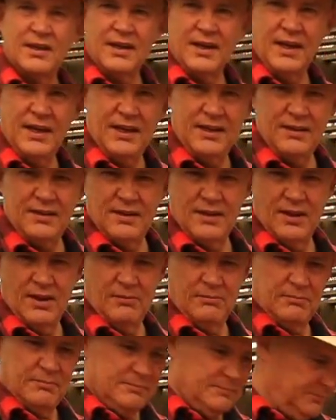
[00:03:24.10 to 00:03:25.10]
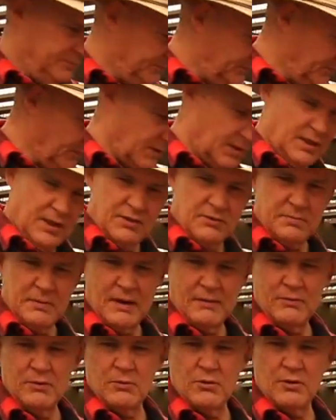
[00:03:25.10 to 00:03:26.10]
And it's
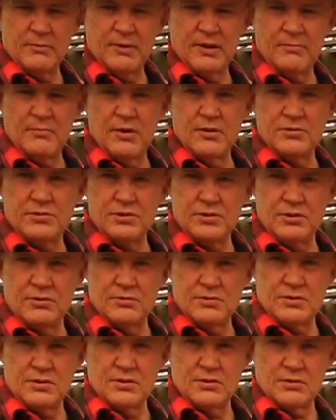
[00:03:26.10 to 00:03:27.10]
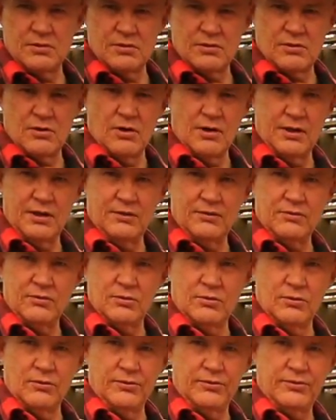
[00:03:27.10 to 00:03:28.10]
probably one of my most used garden
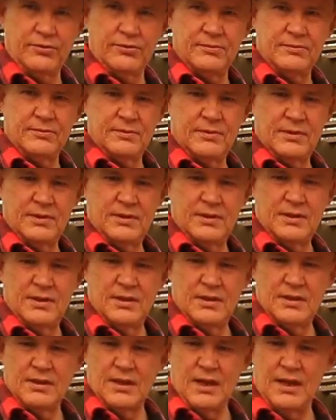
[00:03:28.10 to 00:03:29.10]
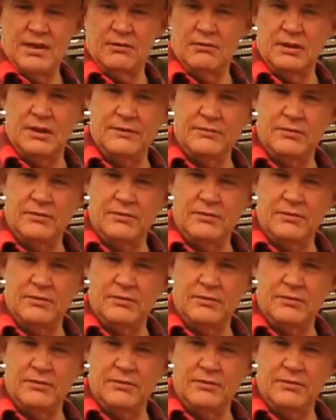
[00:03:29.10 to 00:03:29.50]
tools. I don't